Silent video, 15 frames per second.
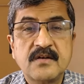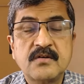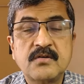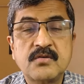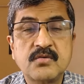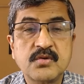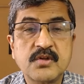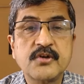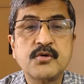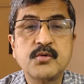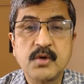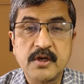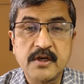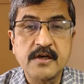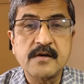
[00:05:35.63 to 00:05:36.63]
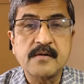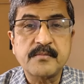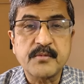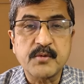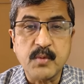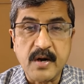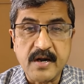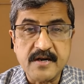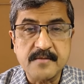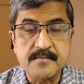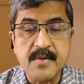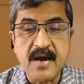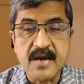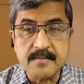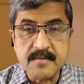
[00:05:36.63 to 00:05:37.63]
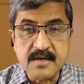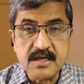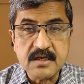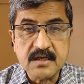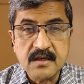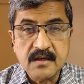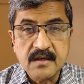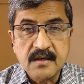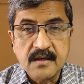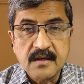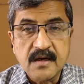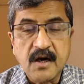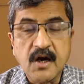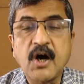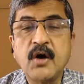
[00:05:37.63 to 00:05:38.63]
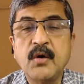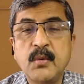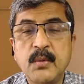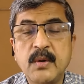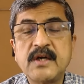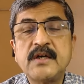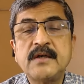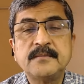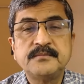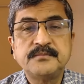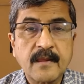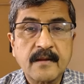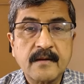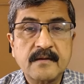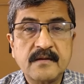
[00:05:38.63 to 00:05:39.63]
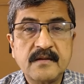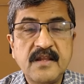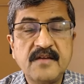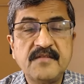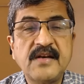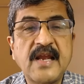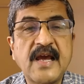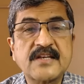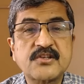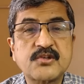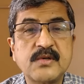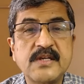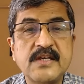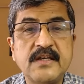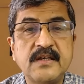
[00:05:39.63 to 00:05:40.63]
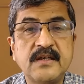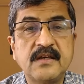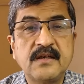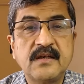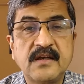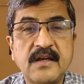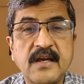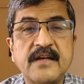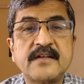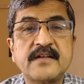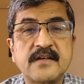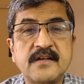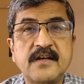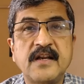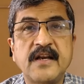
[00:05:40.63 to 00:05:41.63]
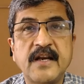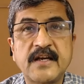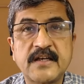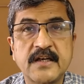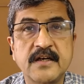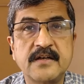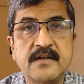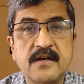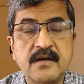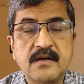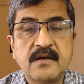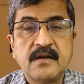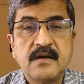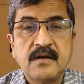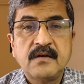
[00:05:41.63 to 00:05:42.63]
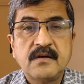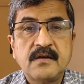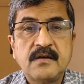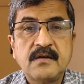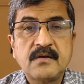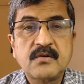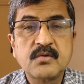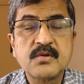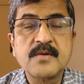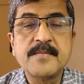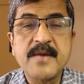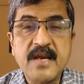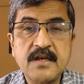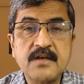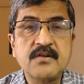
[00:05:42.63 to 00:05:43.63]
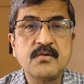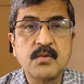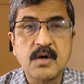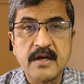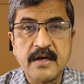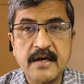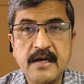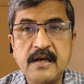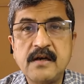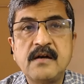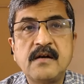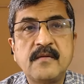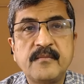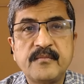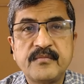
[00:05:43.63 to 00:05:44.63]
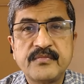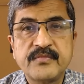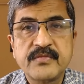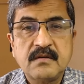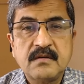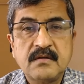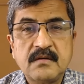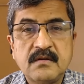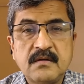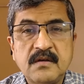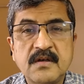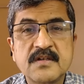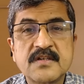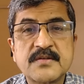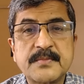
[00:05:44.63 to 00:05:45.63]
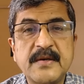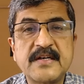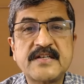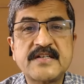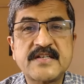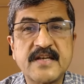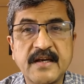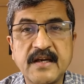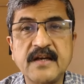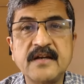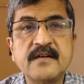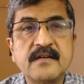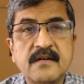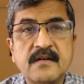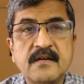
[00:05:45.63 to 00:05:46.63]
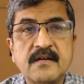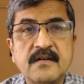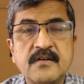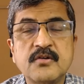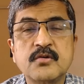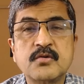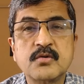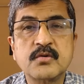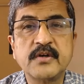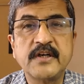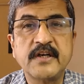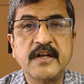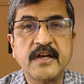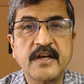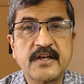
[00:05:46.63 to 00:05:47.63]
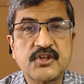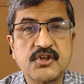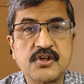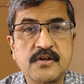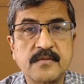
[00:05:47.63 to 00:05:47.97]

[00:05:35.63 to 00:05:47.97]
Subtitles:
to the URL provided by me. However, they will actually get directed to the main URL in a split second due to redirection.